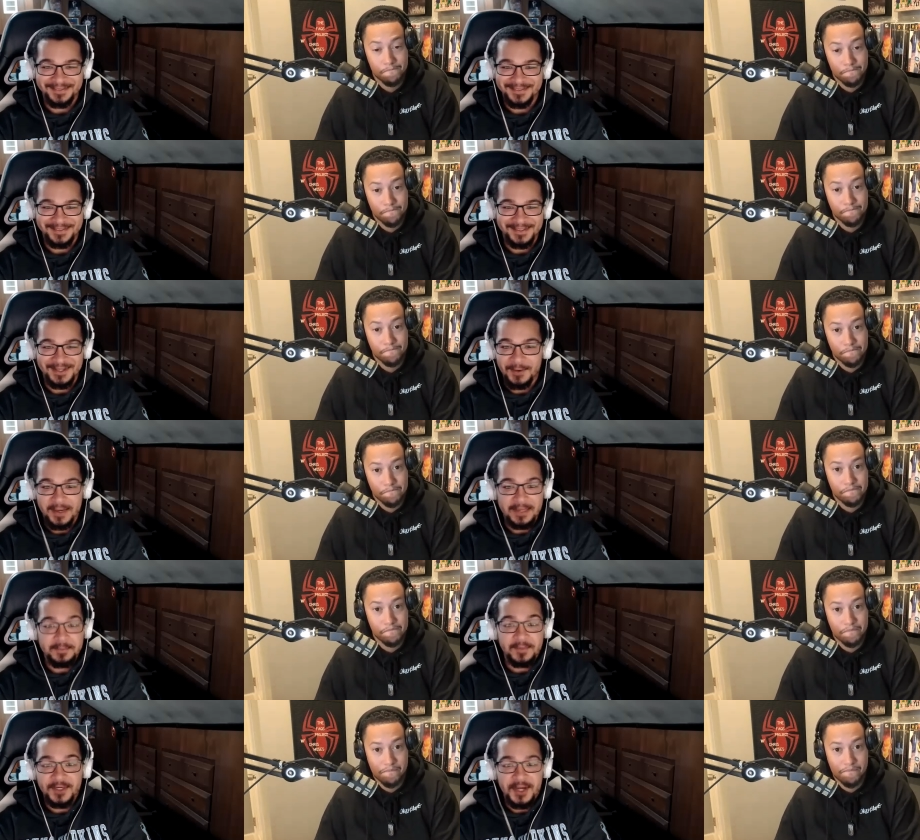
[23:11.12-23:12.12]
Speaker 1: you know in
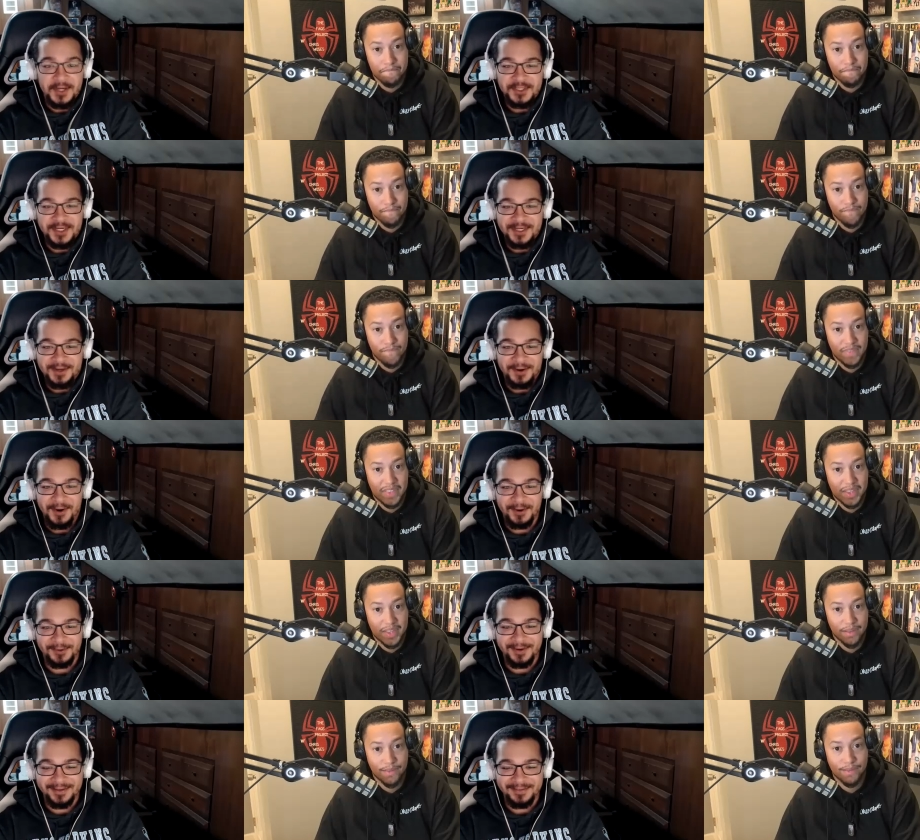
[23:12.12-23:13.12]
production are
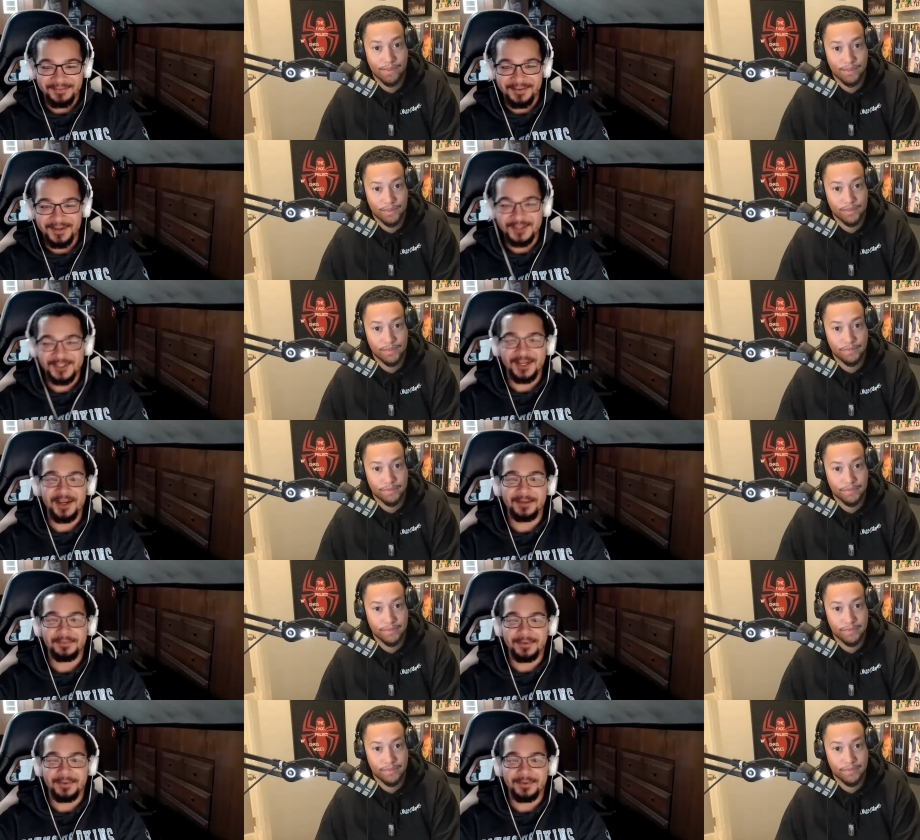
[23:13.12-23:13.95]
already finishing up.